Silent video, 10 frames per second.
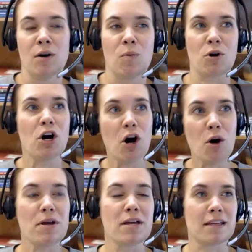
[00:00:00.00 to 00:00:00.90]
we're
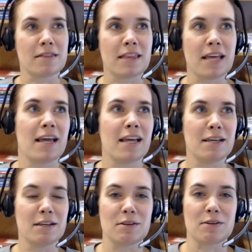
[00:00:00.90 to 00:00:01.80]
hoping that
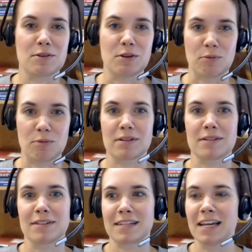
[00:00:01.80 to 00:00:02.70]
they you know
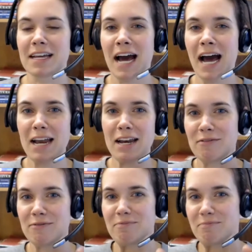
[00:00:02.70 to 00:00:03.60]
can kind
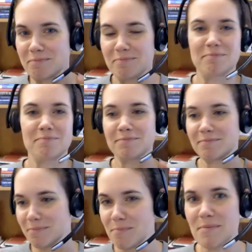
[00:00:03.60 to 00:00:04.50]
of
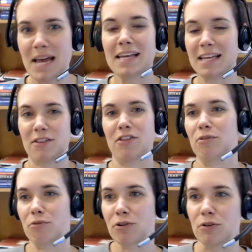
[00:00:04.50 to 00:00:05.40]
make it
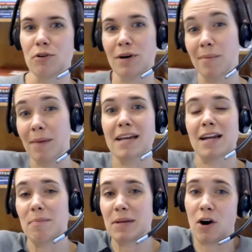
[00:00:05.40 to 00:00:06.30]
through it might
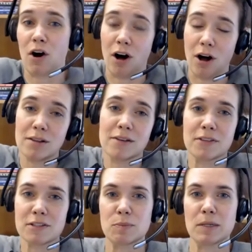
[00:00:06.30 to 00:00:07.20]
not be all of
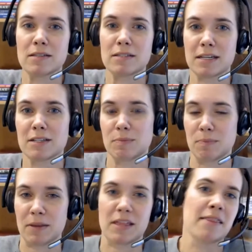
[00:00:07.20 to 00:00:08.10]
the species
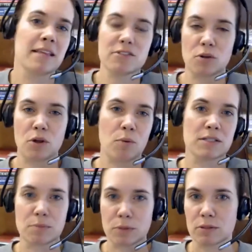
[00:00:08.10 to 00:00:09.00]
but and these are the
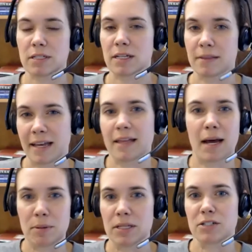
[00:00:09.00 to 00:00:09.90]
ones mostly in like the
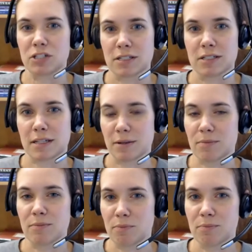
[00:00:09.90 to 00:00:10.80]
appalachians that
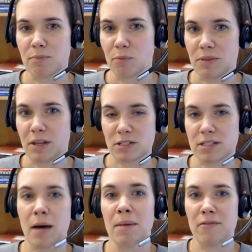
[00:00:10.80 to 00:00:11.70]
there's
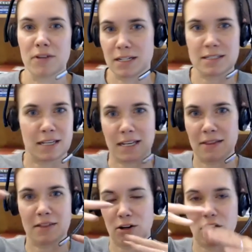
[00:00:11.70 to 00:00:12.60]
some evidence again
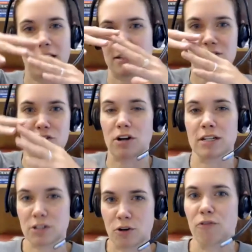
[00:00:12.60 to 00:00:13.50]
that they're kind of
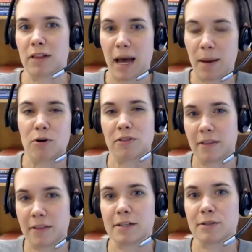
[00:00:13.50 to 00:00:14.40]
starting to overlap more
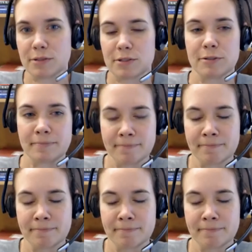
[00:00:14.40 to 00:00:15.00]
than they used to